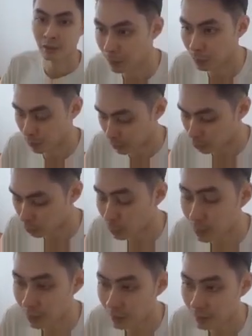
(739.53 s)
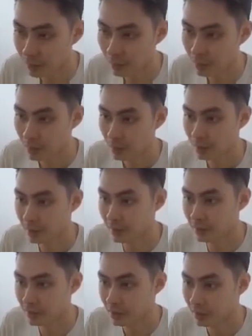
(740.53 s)
But what you want
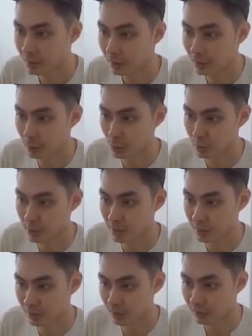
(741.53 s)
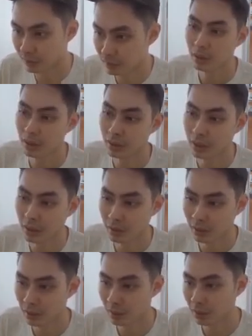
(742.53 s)
is number 365. Take
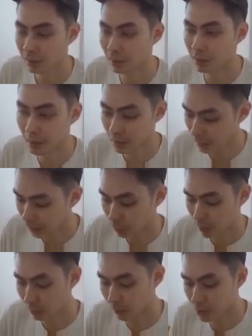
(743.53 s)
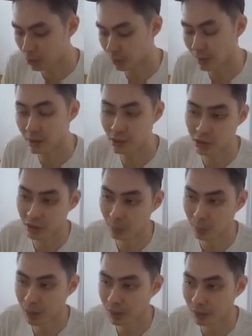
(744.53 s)
that and again, I want to make sure that it's just a
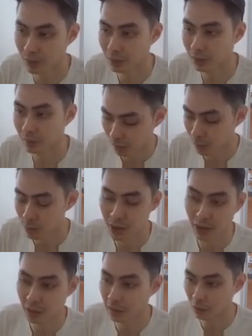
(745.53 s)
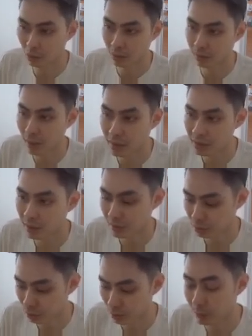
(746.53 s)
Python object and not a tensor.
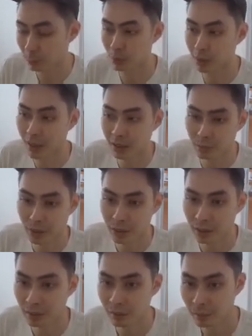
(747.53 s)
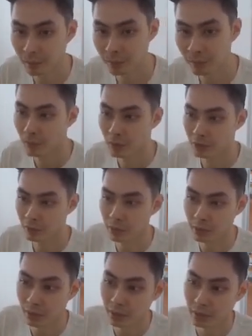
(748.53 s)
So we're going to put item again. Let's
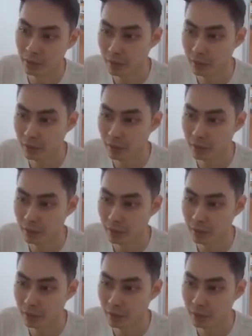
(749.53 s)
run that.